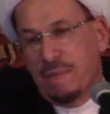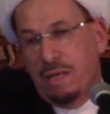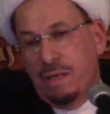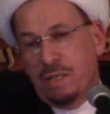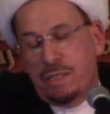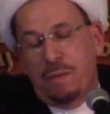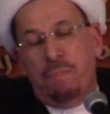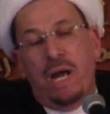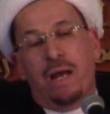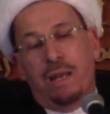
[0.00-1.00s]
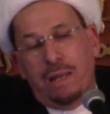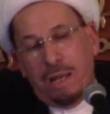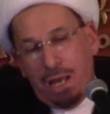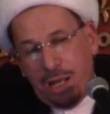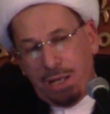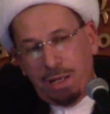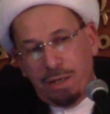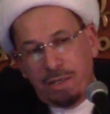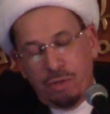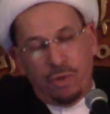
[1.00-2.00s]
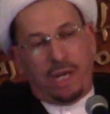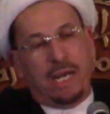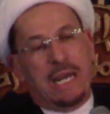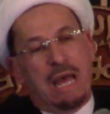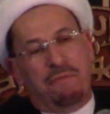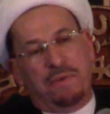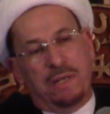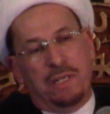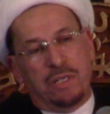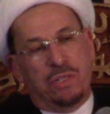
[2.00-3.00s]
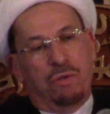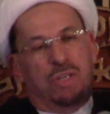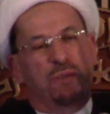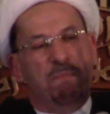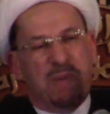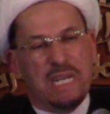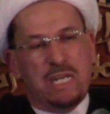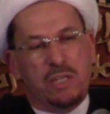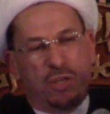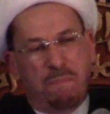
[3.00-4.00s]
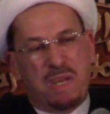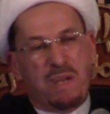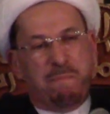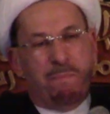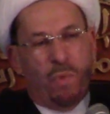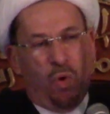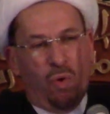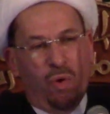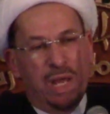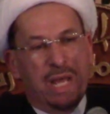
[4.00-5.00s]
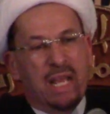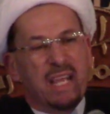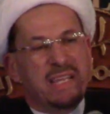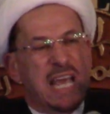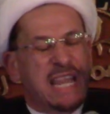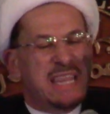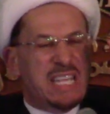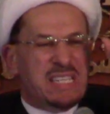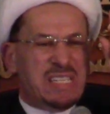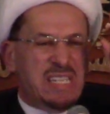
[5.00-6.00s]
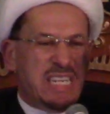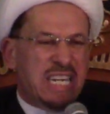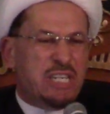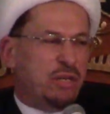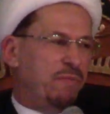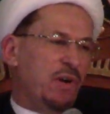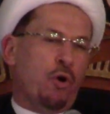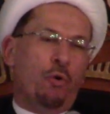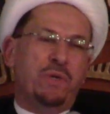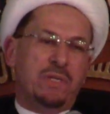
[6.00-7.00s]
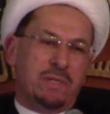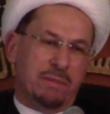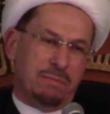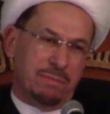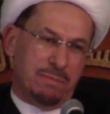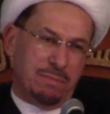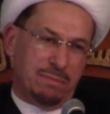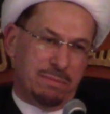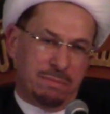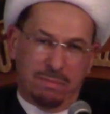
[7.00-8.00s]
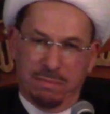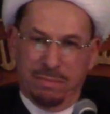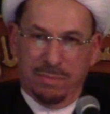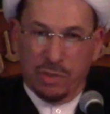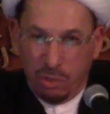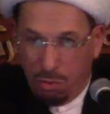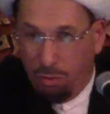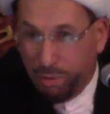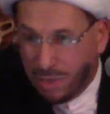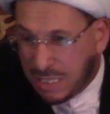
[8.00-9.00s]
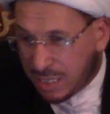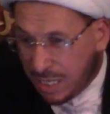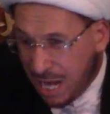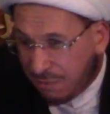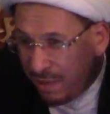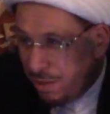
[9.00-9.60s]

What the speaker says: He said, by Allah, your Khilafah does not mean to me more than the sneeze of a goat. You know all this Khilafah